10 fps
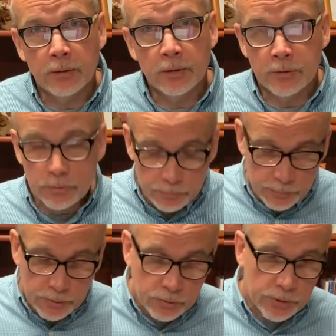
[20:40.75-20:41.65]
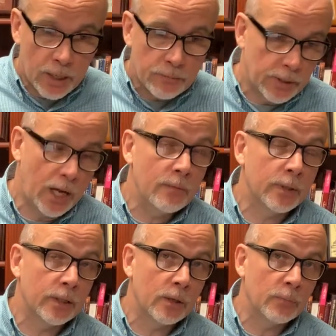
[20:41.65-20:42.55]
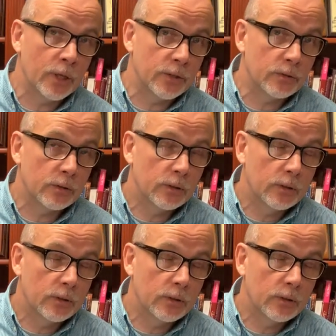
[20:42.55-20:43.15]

because there's times that I've been in that place,